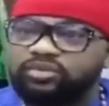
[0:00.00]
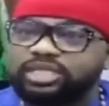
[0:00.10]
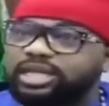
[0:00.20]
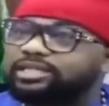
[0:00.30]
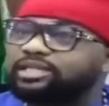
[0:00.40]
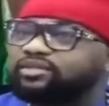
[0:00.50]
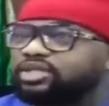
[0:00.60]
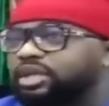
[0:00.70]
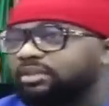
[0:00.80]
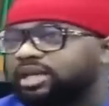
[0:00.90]
of us had
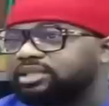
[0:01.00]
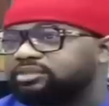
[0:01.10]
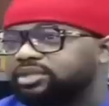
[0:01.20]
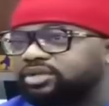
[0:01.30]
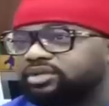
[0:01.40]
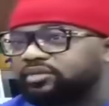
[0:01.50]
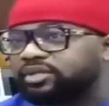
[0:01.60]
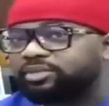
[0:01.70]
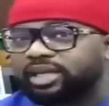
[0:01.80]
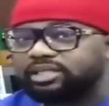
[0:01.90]
reservation about it because of
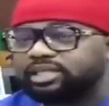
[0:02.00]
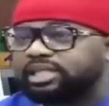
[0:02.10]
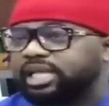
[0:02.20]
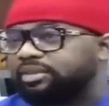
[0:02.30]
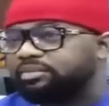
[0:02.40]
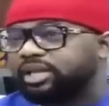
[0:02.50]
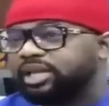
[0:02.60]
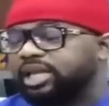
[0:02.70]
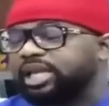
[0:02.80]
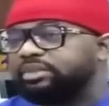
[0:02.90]
his past in
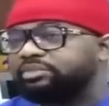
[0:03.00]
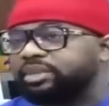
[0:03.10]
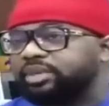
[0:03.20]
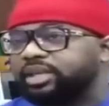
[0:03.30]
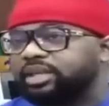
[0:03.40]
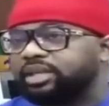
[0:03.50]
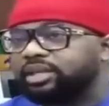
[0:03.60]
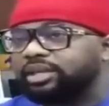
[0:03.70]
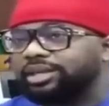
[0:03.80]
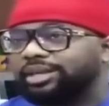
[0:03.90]
AMPP.
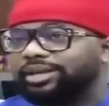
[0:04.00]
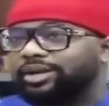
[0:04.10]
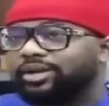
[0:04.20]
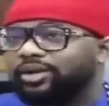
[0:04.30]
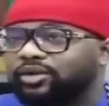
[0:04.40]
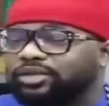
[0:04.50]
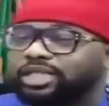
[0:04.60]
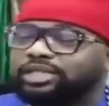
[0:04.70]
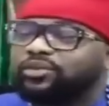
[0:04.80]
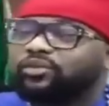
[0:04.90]
Who
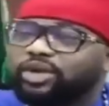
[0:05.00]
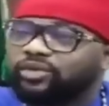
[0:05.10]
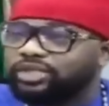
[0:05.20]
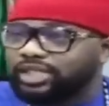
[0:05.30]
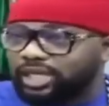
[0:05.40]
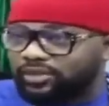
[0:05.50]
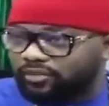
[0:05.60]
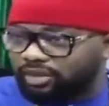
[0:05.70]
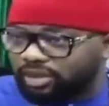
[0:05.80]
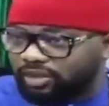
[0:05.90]
started quarrel with
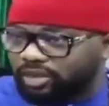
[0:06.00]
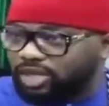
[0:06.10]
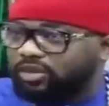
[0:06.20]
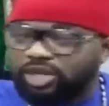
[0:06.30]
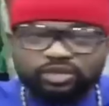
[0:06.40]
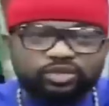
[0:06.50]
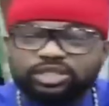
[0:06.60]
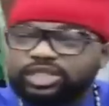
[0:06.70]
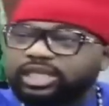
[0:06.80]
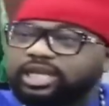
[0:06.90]
Sheriff when they were
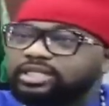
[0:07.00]
shooting